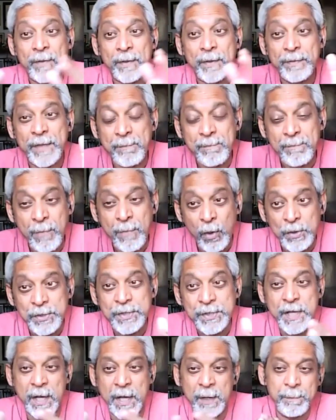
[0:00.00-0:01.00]
that
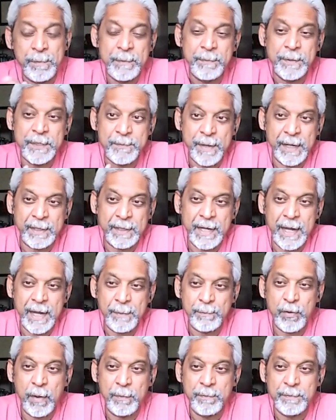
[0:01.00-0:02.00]
most young people's mental
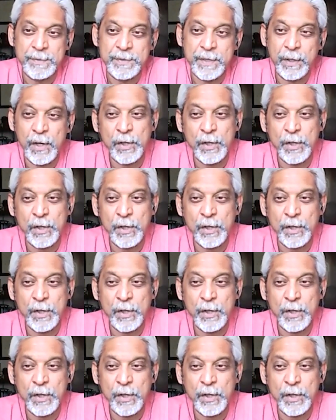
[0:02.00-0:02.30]
health problems are